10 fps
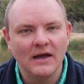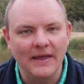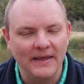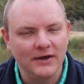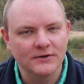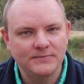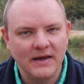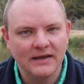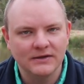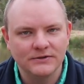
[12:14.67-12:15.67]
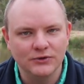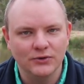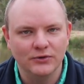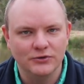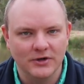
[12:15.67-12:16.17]
And that goes back
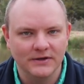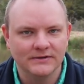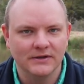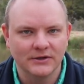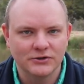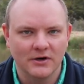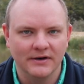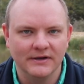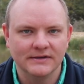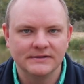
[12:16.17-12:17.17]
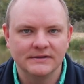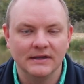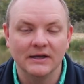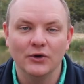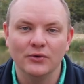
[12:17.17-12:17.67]
into the drugs, electronics,
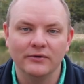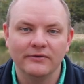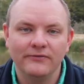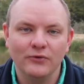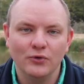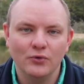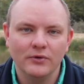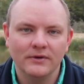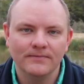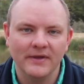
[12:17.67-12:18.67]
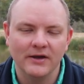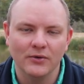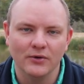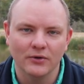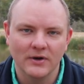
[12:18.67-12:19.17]
that can go into food, that
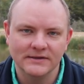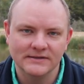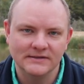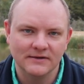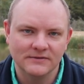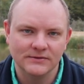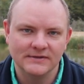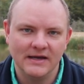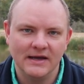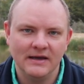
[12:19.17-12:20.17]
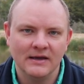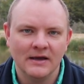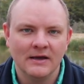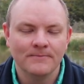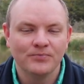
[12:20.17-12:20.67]
can go in all kinds of stuff. So say
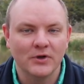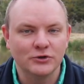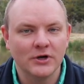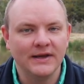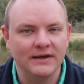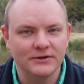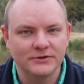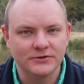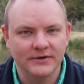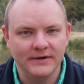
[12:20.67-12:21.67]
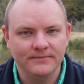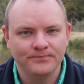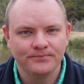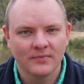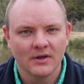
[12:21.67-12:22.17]
a trucking industry
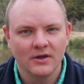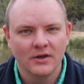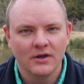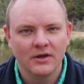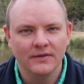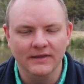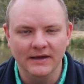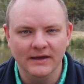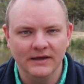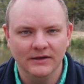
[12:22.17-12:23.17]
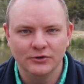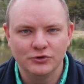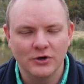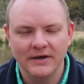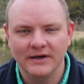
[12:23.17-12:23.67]
the
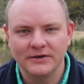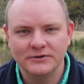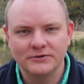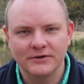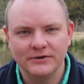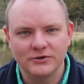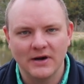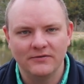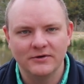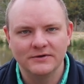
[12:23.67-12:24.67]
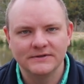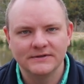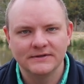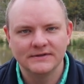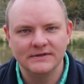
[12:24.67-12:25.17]
trucking industry
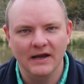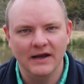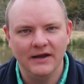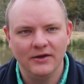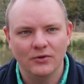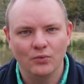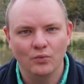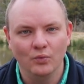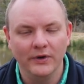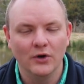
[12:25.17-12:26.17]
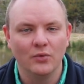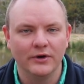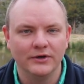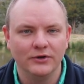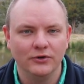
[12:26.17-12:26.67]
drivers say we don't
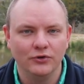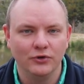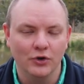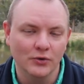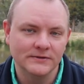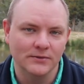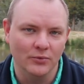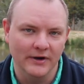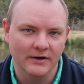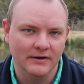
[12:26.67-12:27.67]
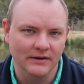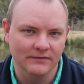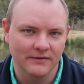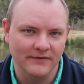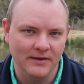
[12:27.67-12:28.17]
want to go somewhere and
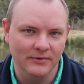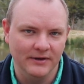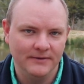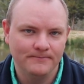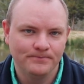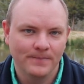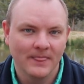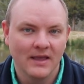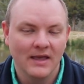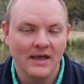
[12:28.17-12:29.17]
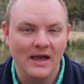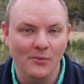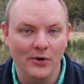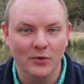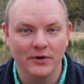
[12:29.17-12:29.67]
leave our family
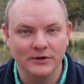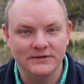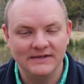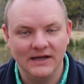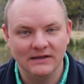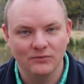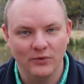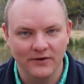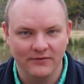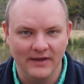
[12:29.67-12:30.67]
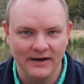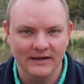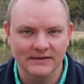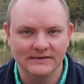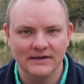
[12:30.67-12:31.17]
and we don't want to take whatever that
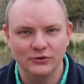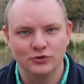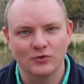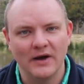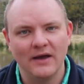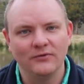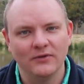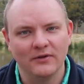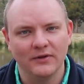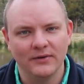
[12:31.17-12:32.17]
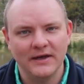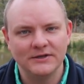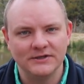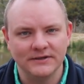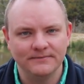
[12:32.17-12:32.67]
is and drive to another
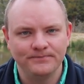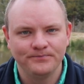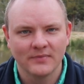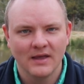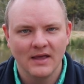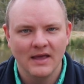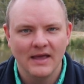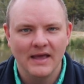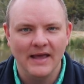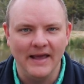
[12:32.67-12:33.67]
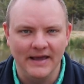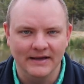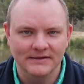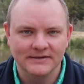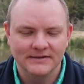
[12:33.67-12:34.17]
location
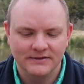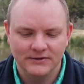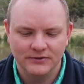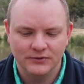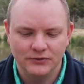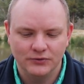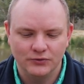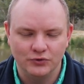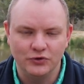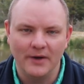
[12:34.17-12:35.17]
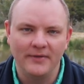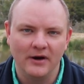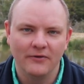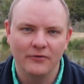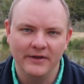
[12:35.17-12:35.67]
and drop
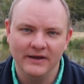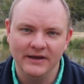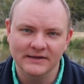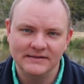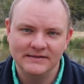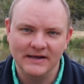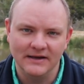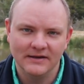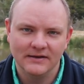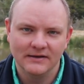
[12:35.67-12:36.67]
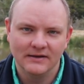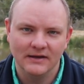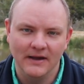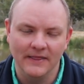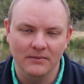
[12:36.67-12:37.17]
that off where they could get sick
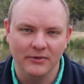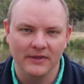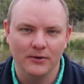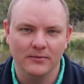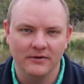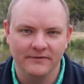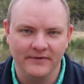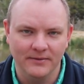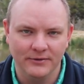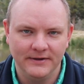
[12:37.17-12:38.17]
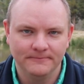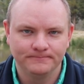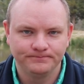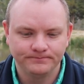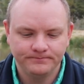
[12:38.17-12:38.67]
and then bring that home to their family.
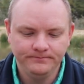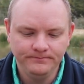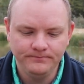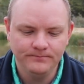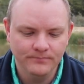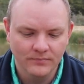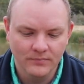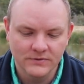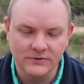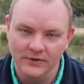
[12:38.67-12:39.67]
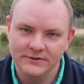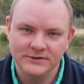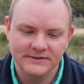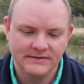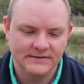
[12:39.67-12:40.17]
So
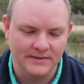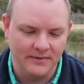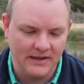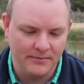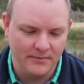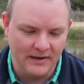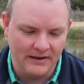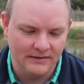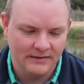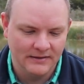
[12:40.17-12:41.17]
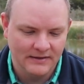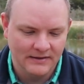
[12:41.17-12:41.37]
that's just something to keep in mind.